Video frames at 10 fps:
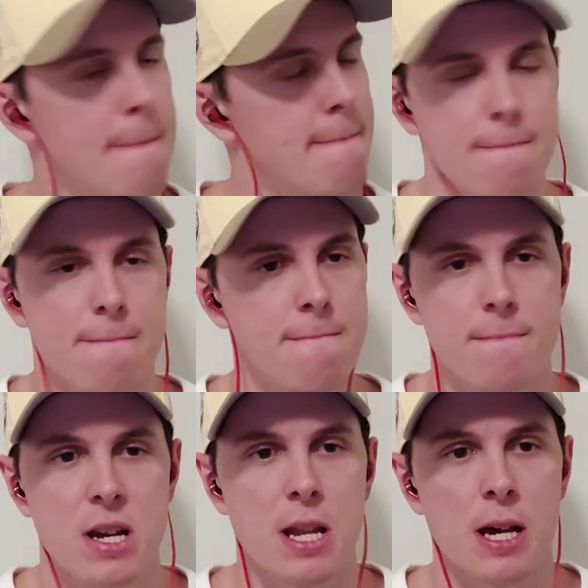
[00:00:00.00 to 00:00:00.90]
Okay,
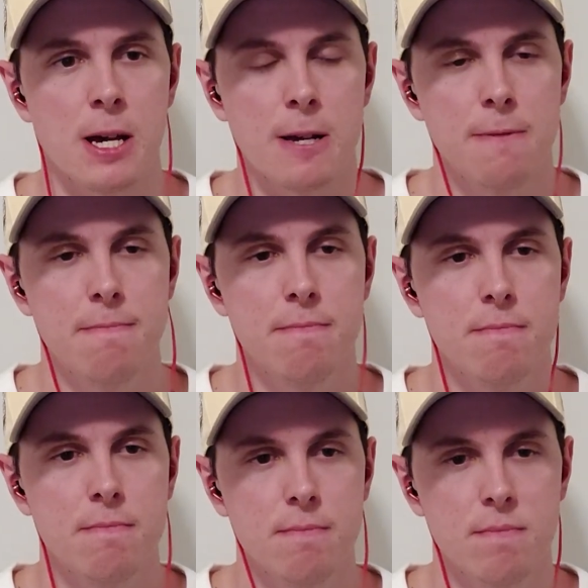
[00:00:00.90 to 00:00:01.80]
then
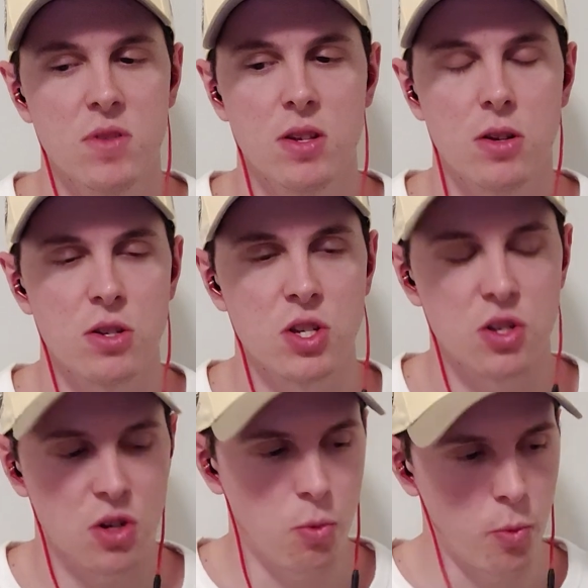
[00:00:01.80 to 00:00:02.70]
I shouldn't say that. I'll
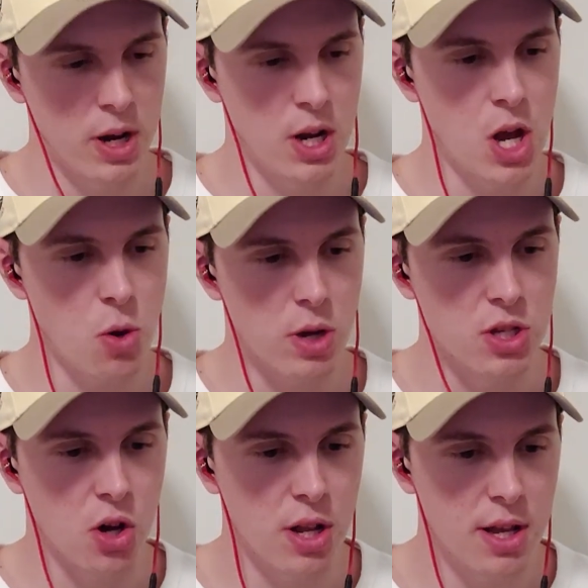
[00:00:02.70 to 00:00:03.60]
clip that no one's
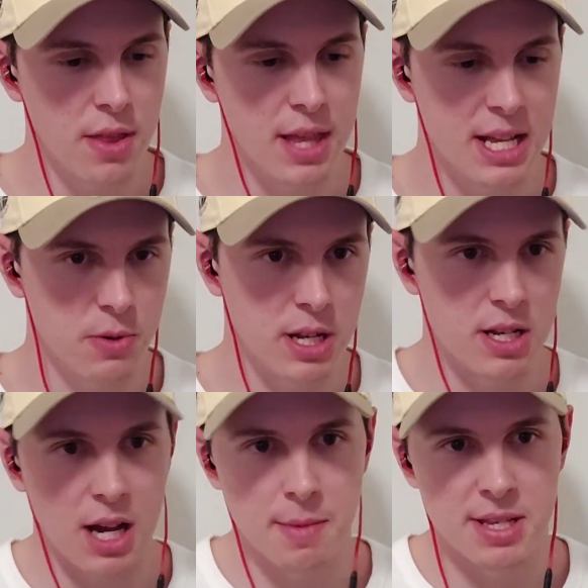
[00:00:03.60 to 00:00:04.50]
on it, that's when it
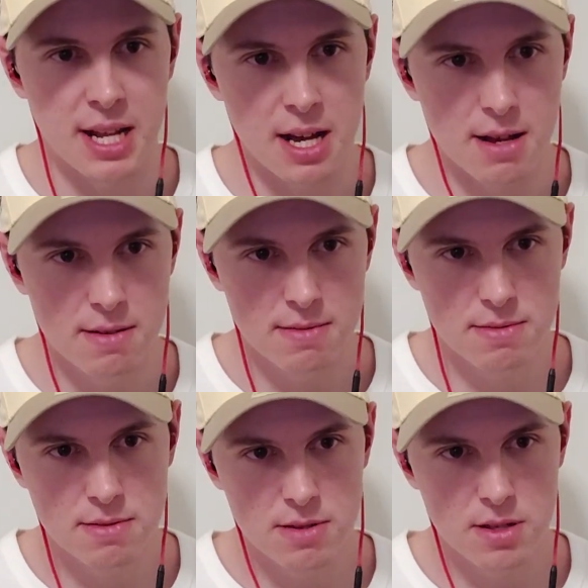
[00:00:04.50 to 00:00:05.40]
times it out.
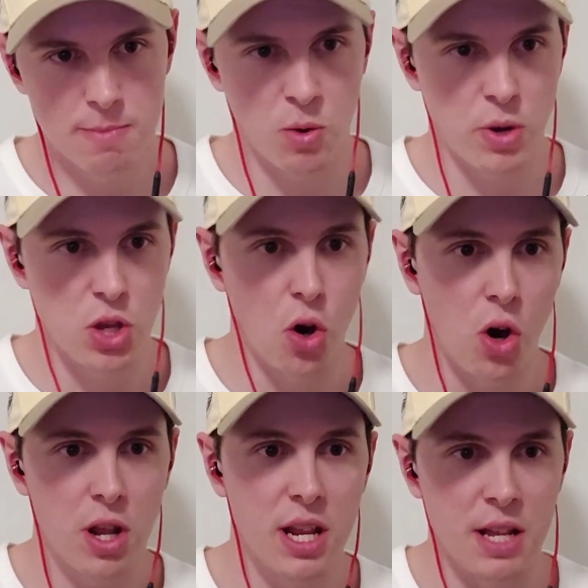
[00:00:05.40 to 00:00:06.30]
But when you're
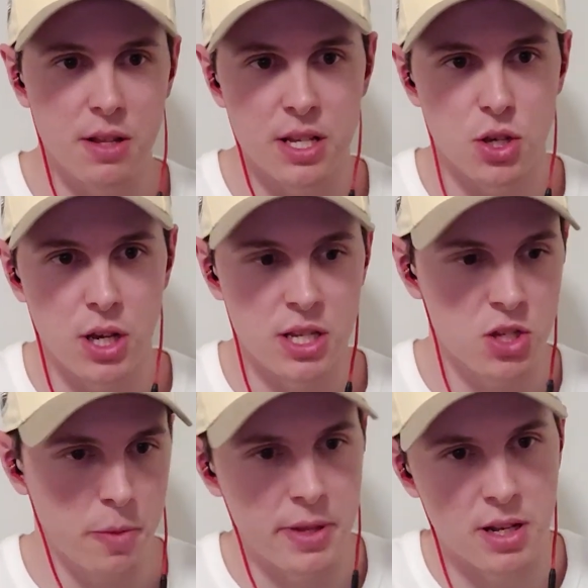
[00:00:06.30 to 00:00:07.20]
on it, it's
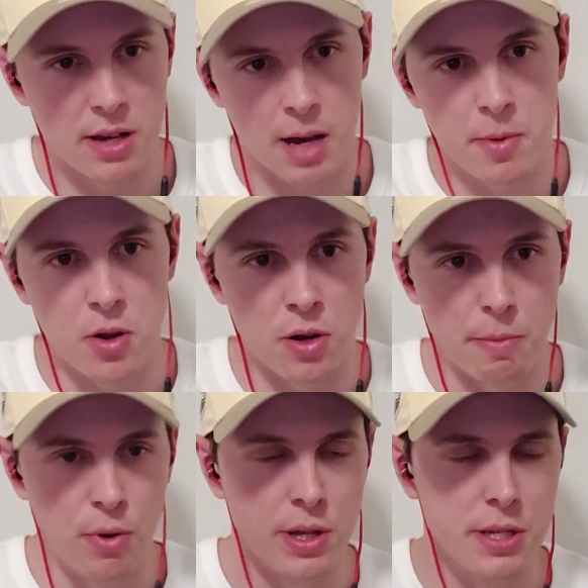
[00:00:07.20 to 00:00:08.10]
stopping the time and earning
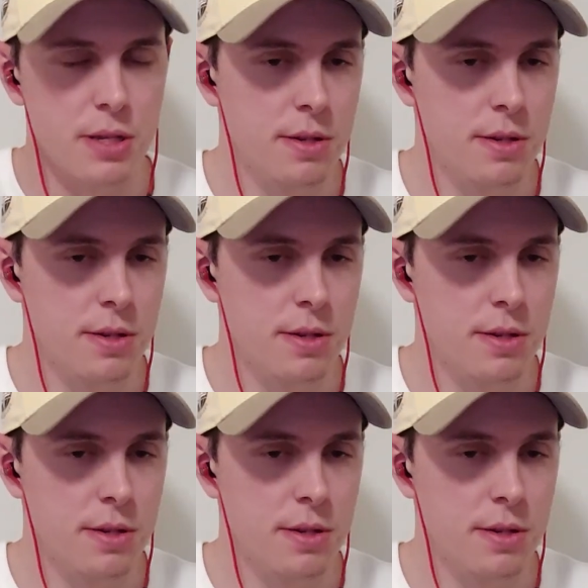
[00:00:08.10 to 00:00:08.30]
points.